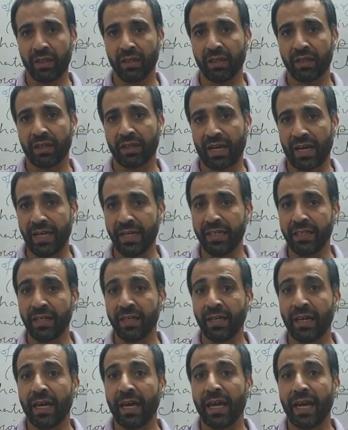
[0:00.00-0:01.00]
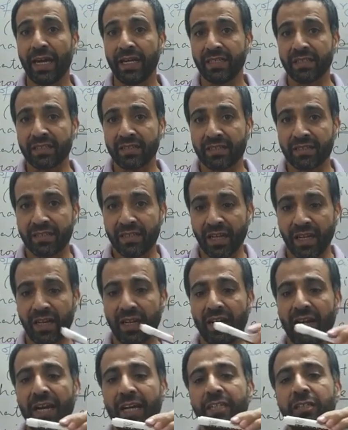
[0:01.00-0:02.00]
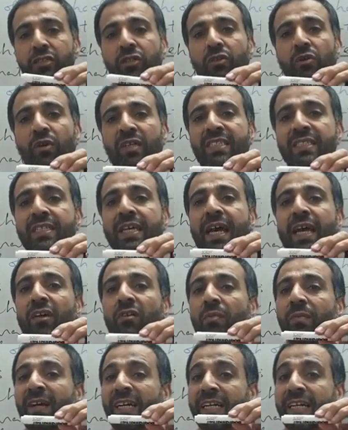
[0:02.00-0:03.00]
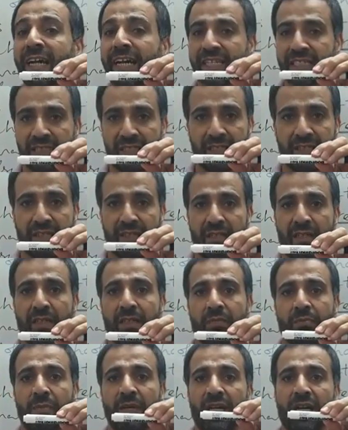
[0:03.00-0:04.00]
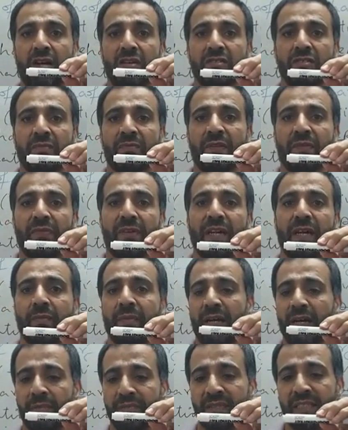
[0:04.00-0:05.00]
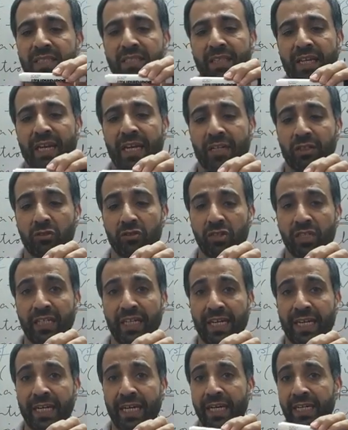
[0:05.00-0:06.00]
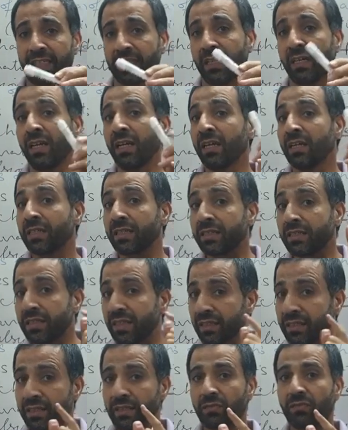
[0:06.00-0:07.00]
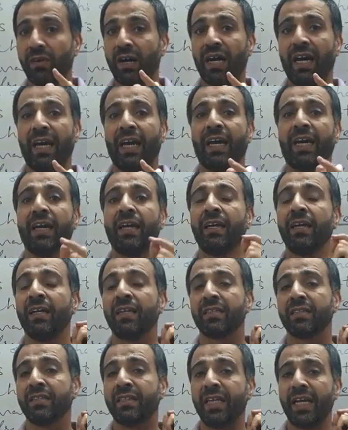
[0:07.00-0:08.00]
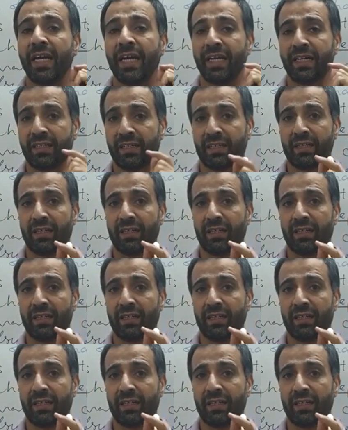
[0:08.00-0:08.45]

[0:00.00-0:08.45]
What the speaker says: right? And still it shows sign of attraction because of the phenomena of this electrostatic induction. This is why that